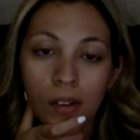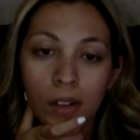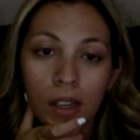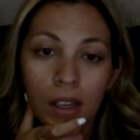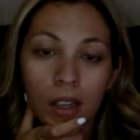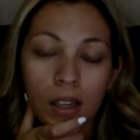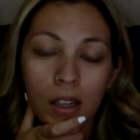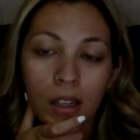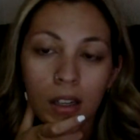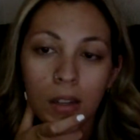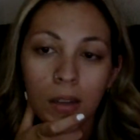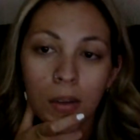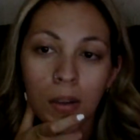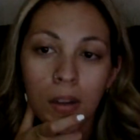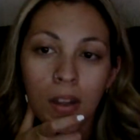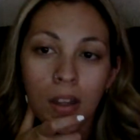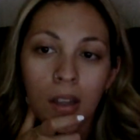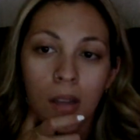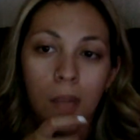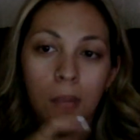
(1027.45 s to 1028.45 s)
Like
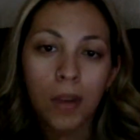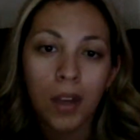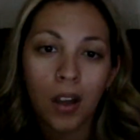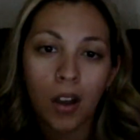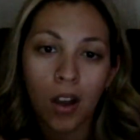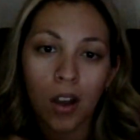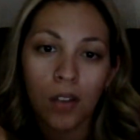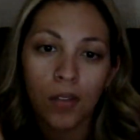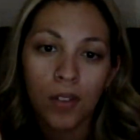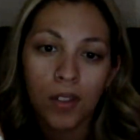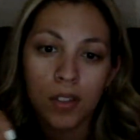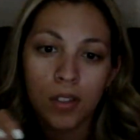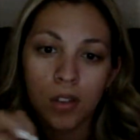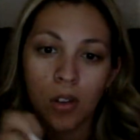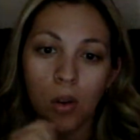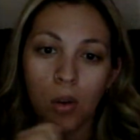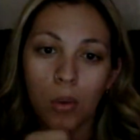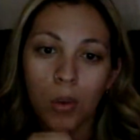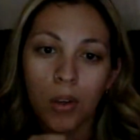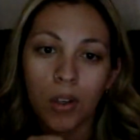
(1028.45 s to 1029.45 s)
my office
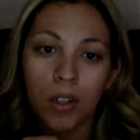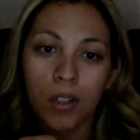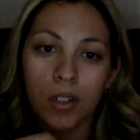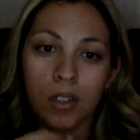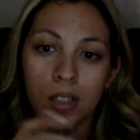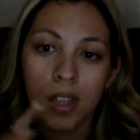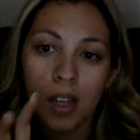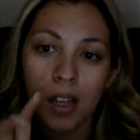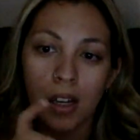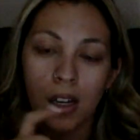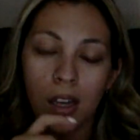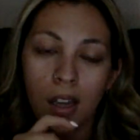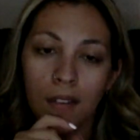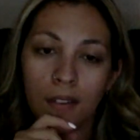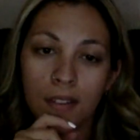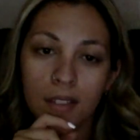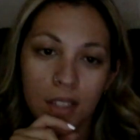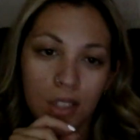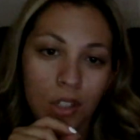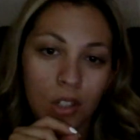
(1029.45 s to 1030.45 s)
coworkers had
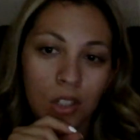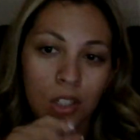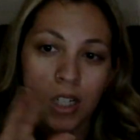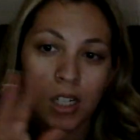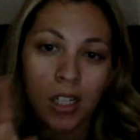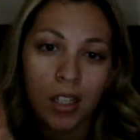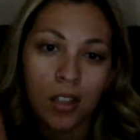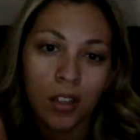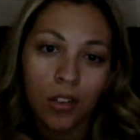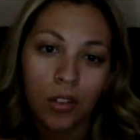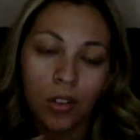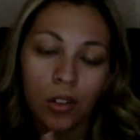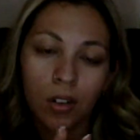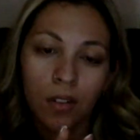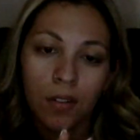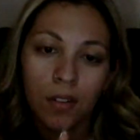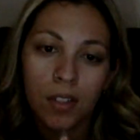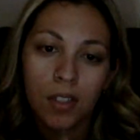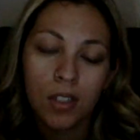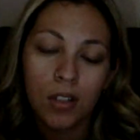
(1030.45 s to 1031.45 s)
left. Usually the three of
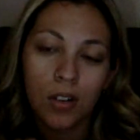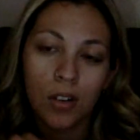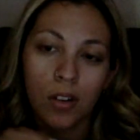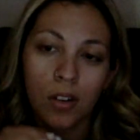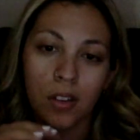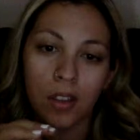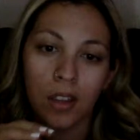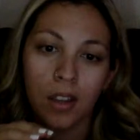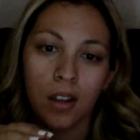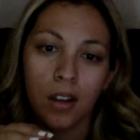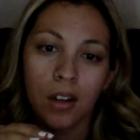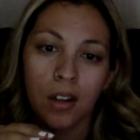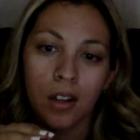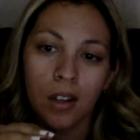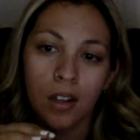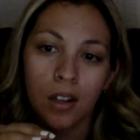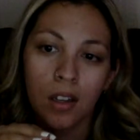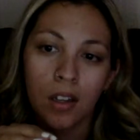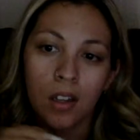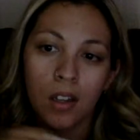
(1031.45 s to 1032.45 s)
us are all there,
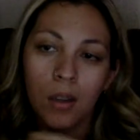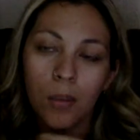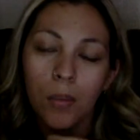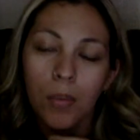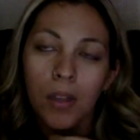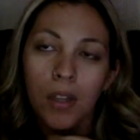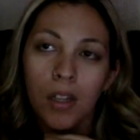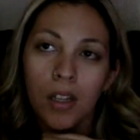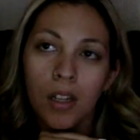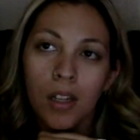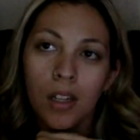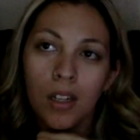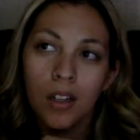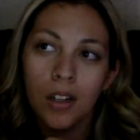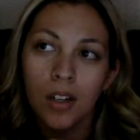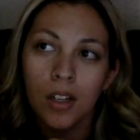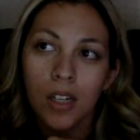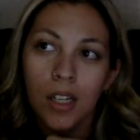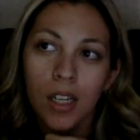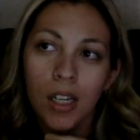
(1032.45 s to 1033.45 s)
but
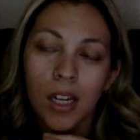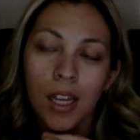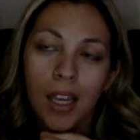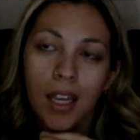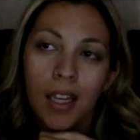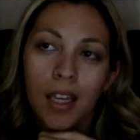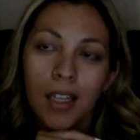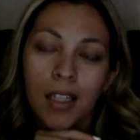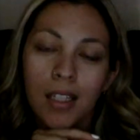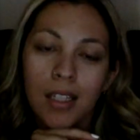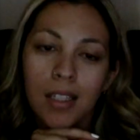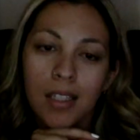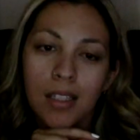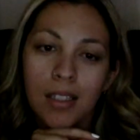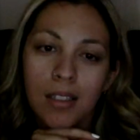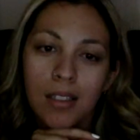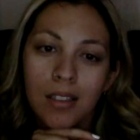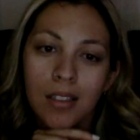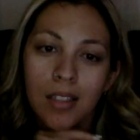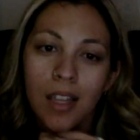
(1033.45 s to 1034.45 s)
literally like
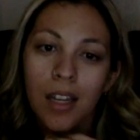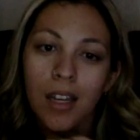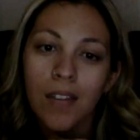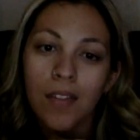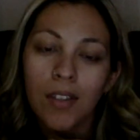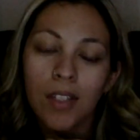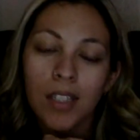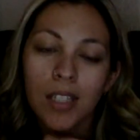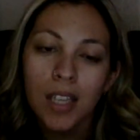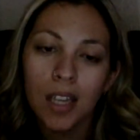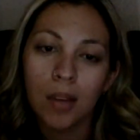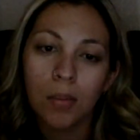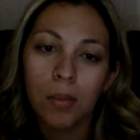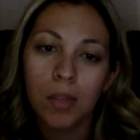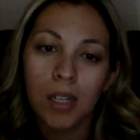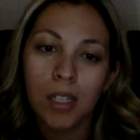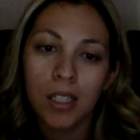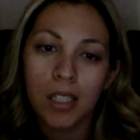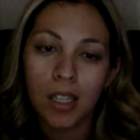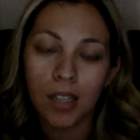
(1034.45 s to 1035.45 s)
not even 10
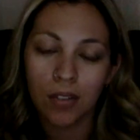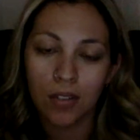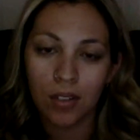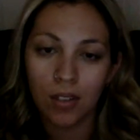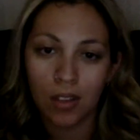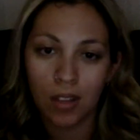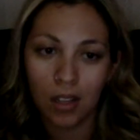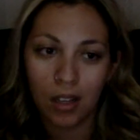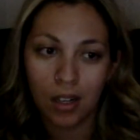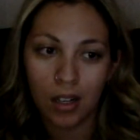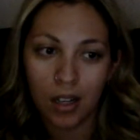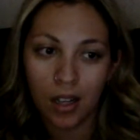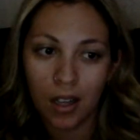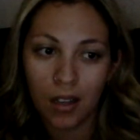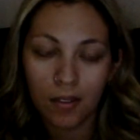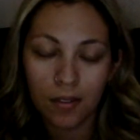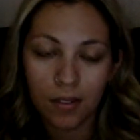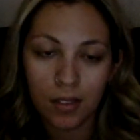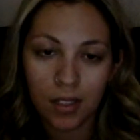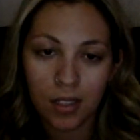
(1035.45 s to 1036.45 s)
minutes after they
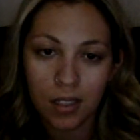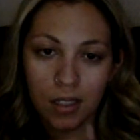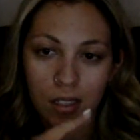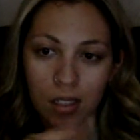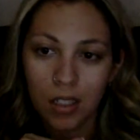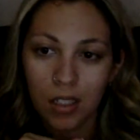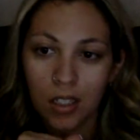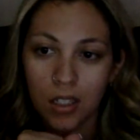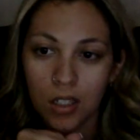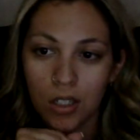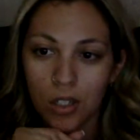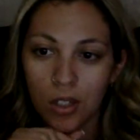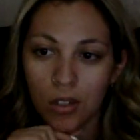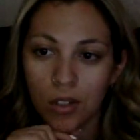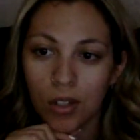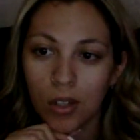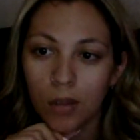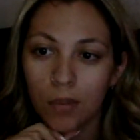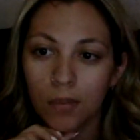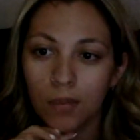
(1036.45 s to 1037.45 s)
left, he showed
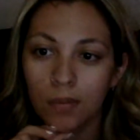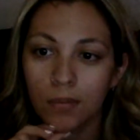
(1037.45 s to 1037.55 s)
up.